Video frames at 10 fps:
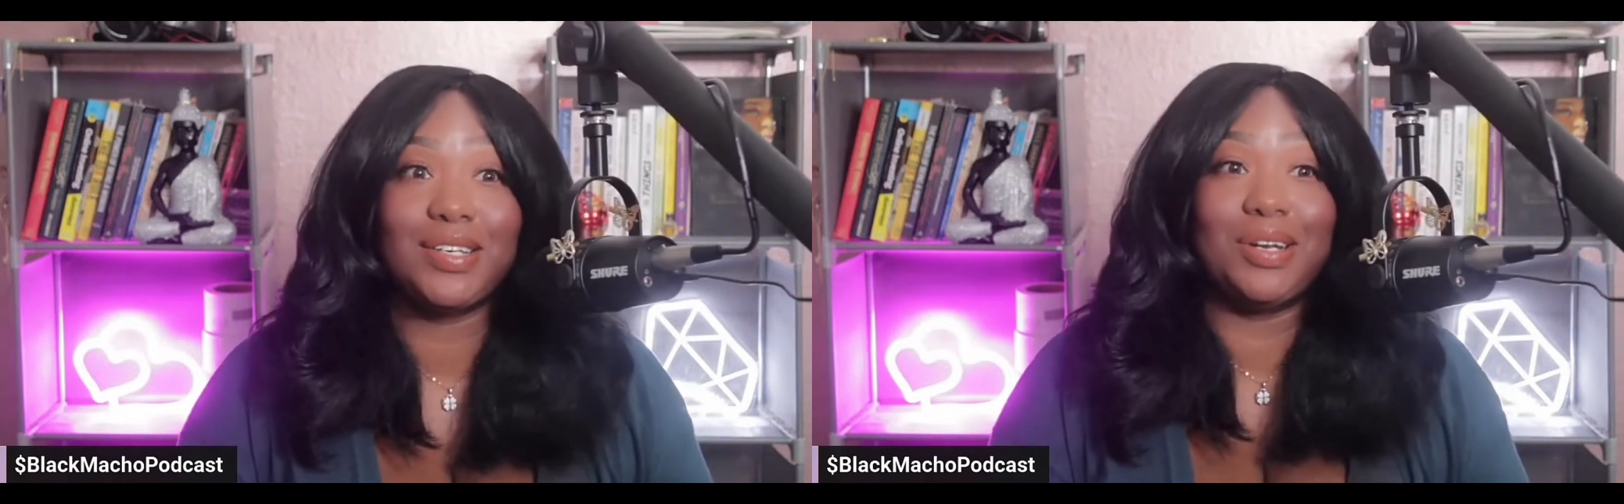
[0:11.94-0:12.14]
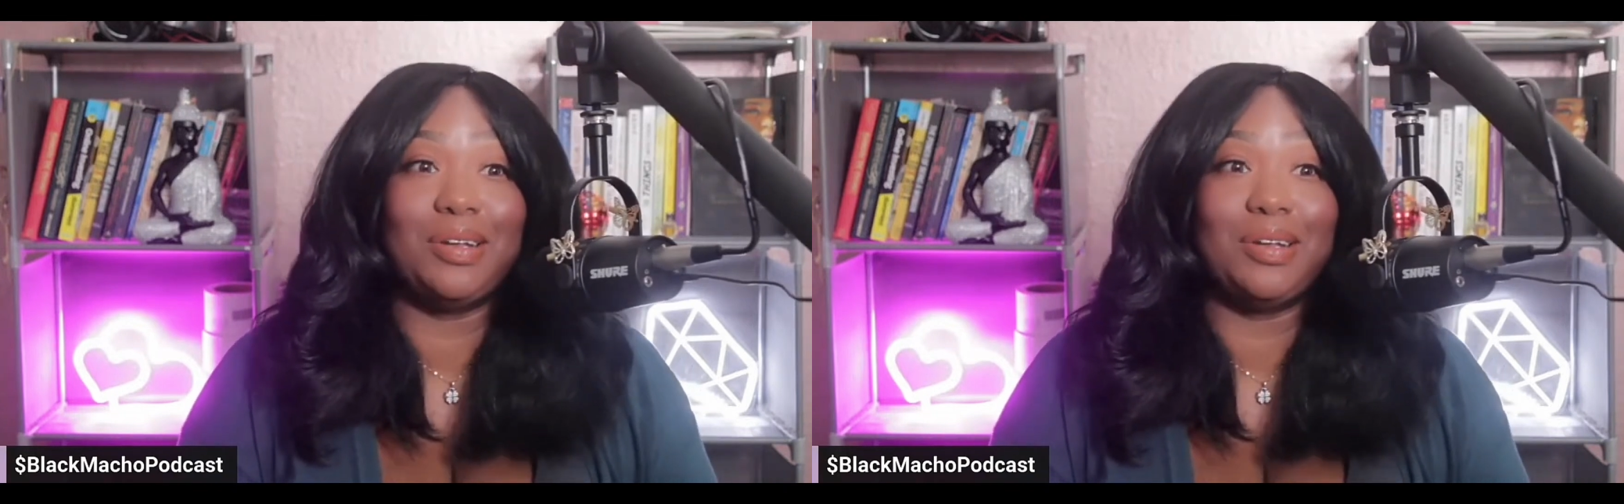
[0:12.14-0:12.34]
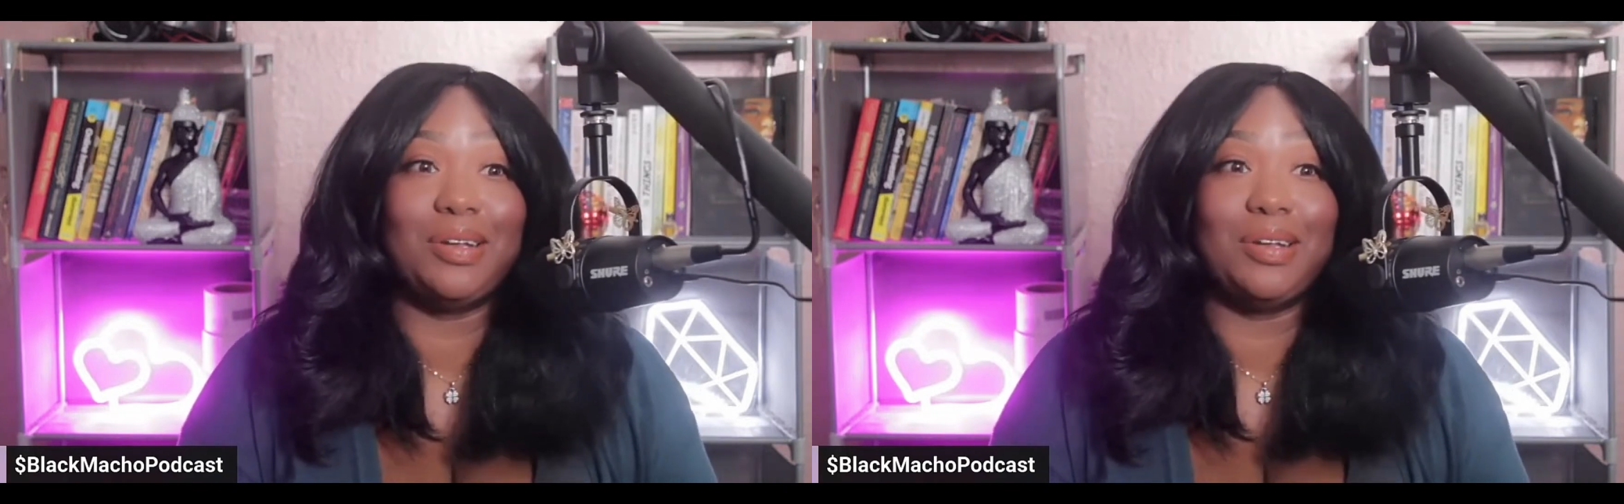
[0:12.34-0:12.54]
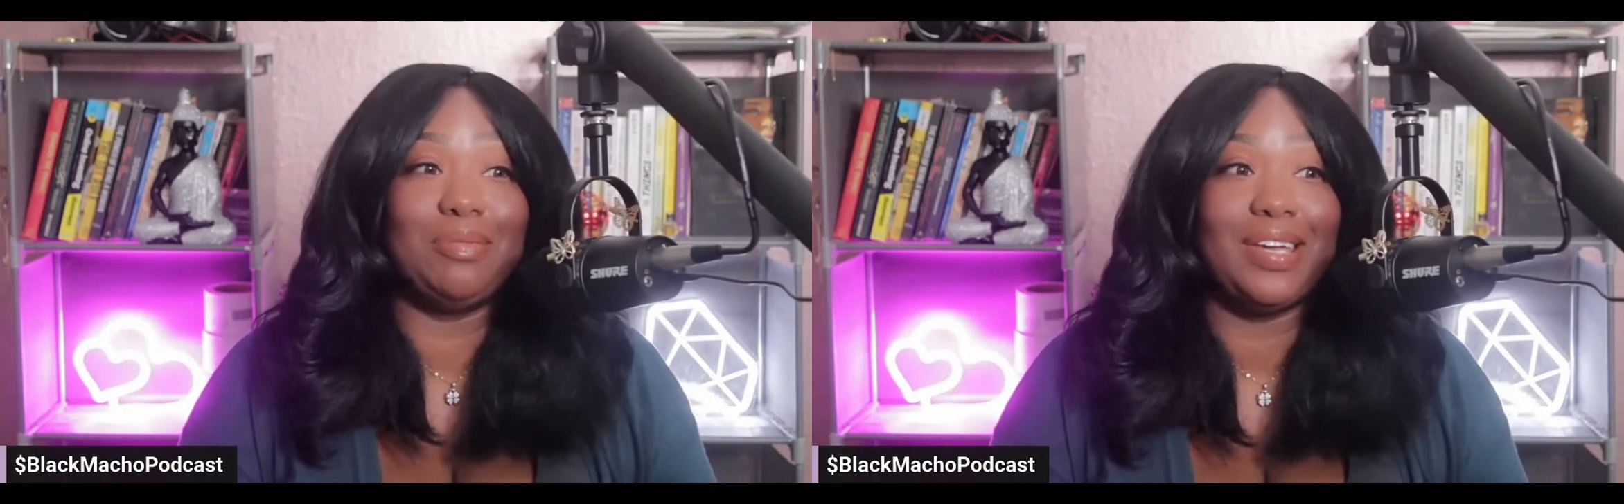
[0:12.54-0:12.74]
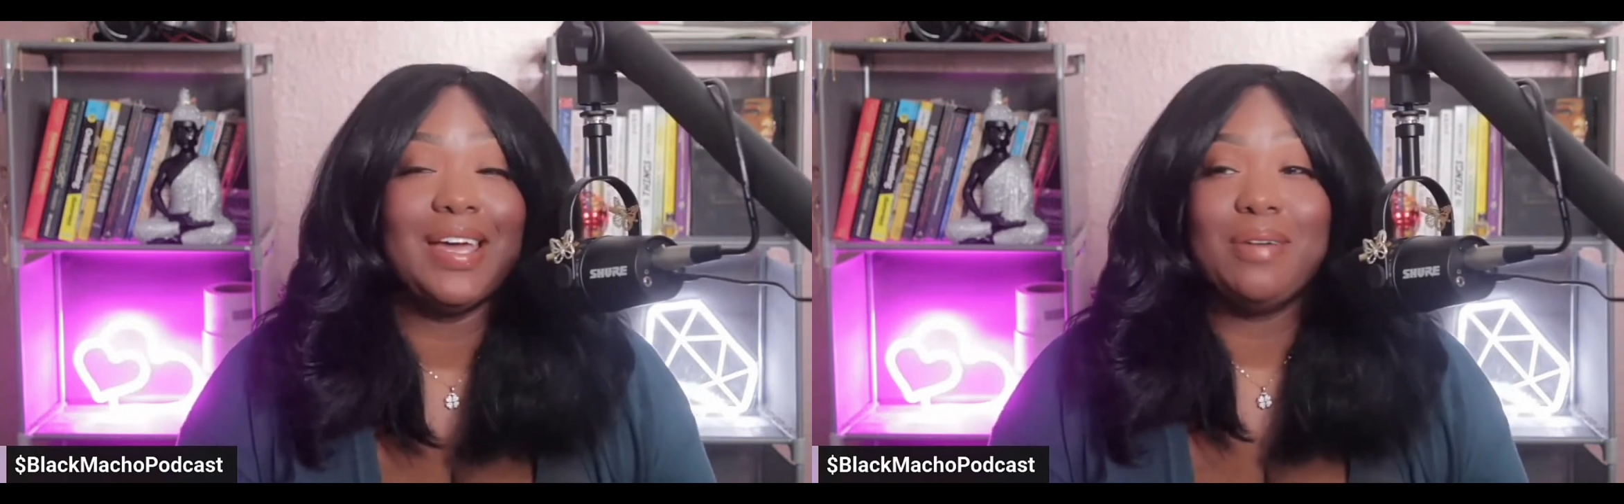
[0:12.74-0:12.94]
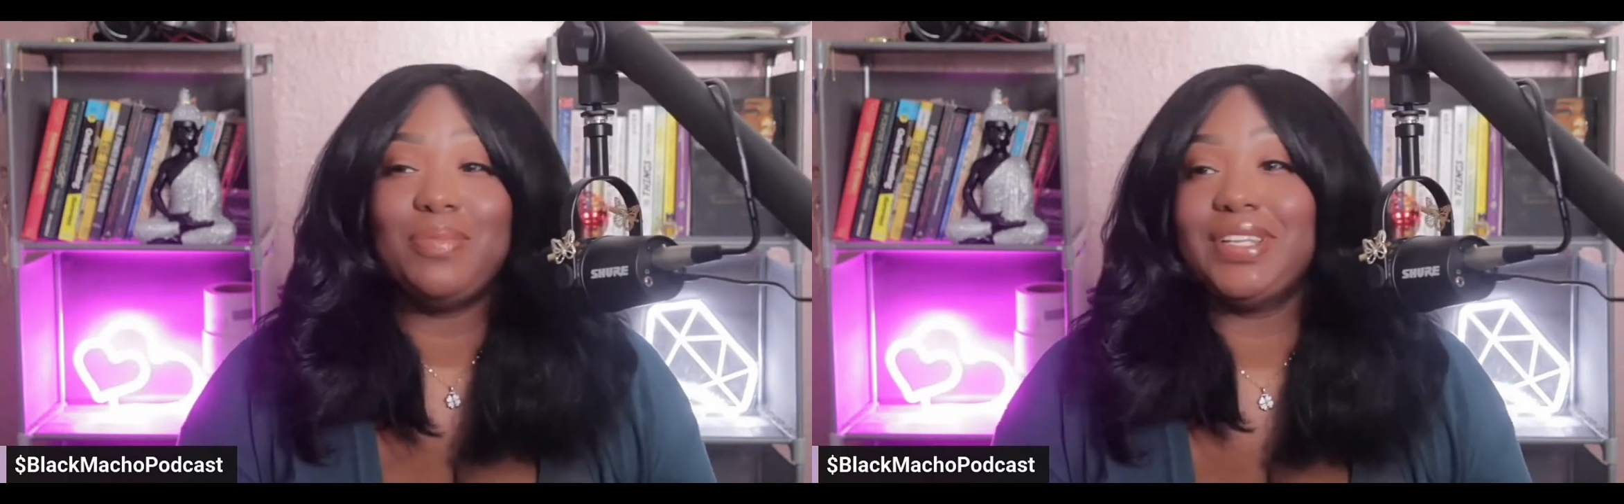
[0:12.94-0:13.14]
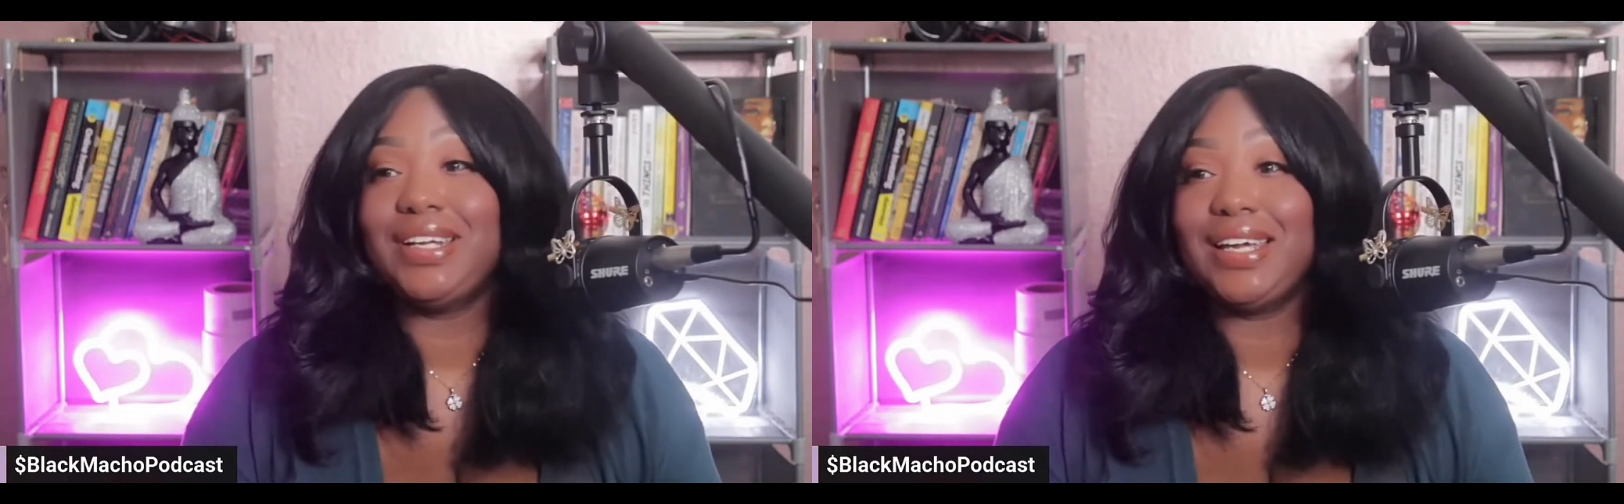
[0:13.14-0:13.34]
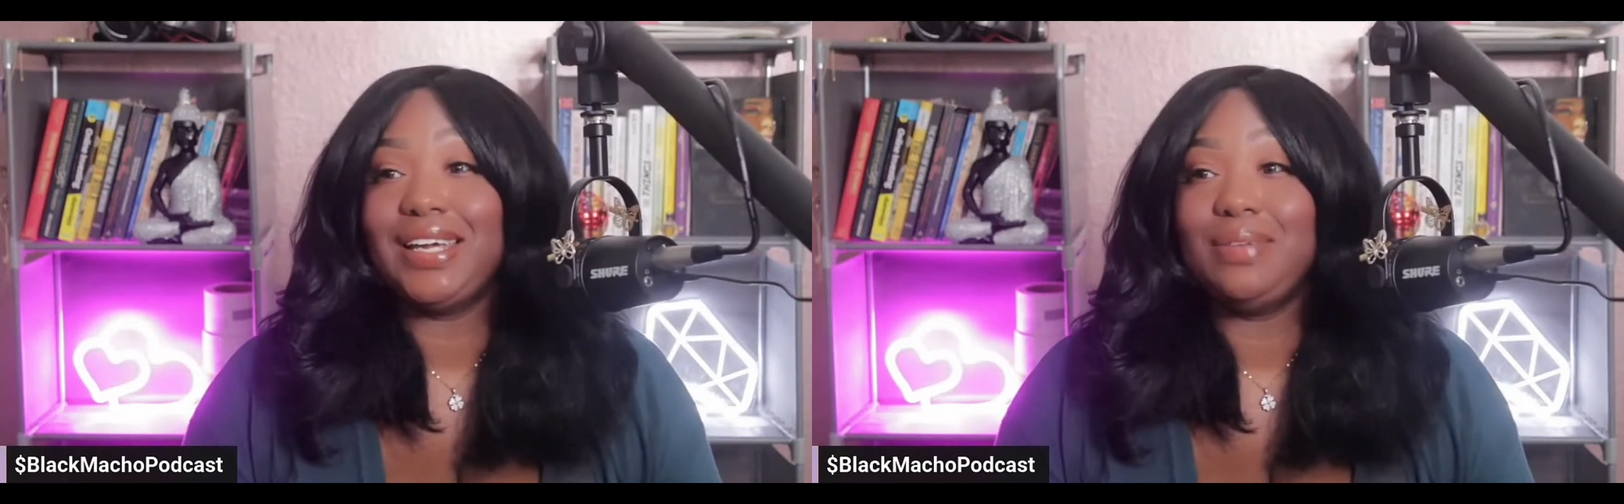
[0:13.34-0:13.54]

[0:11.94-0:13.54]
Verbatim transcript: but then again